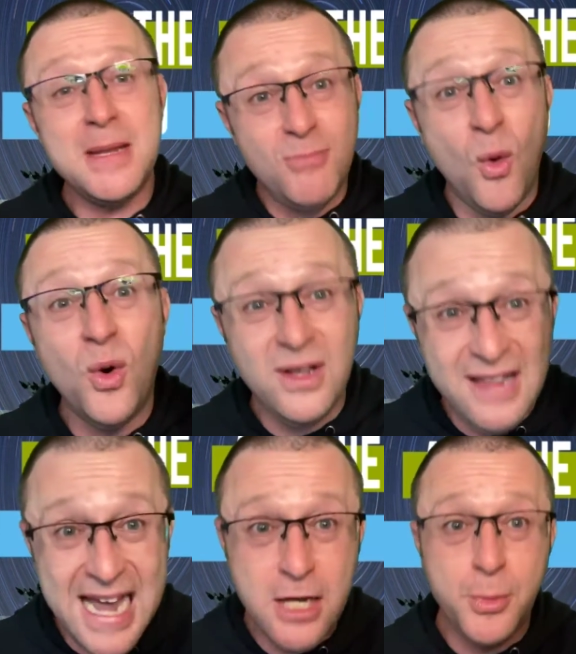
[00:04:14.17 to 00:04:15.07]
Did you know
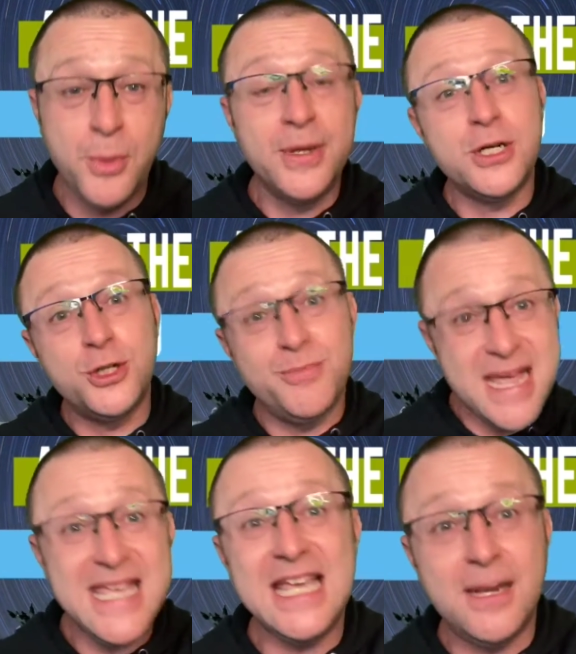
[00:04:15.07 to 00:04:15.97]
your likability
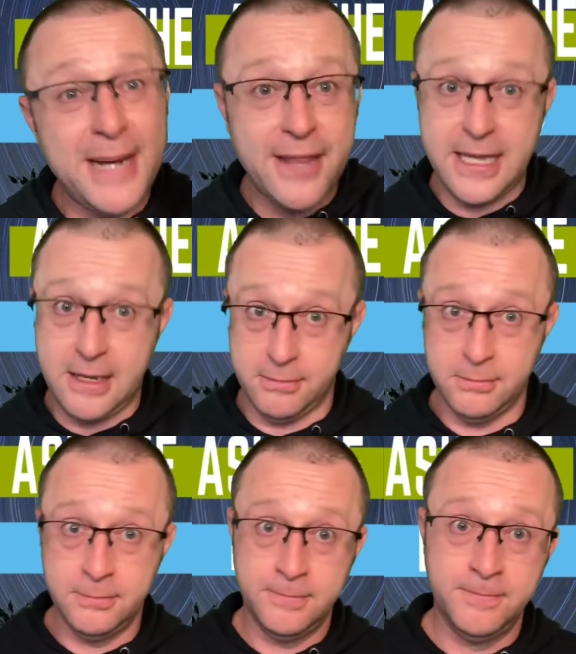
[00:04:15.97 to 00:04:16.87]
factor goes through the
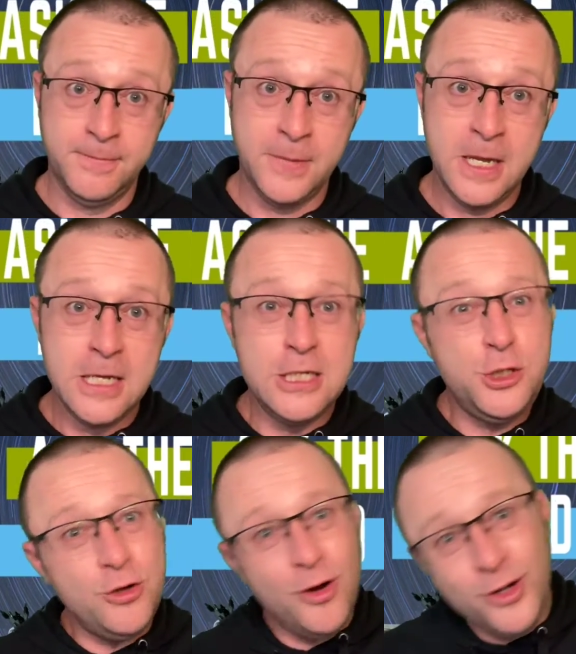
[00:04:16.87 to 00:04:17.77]
roof when you make it
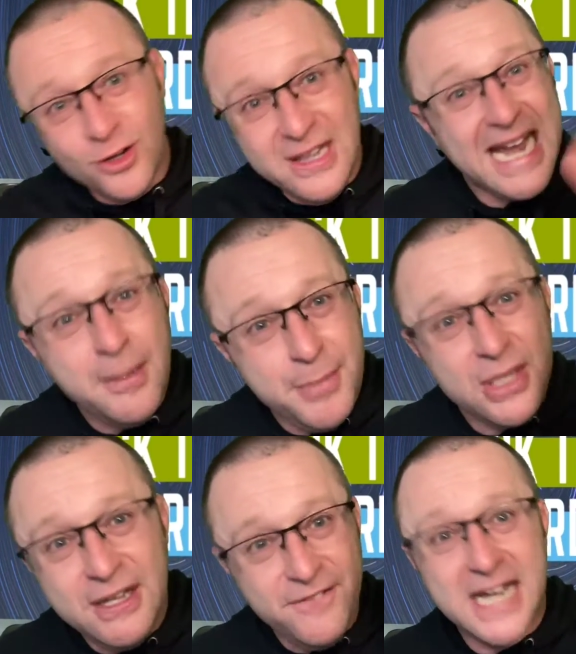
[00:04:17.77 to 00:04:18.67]
about other people?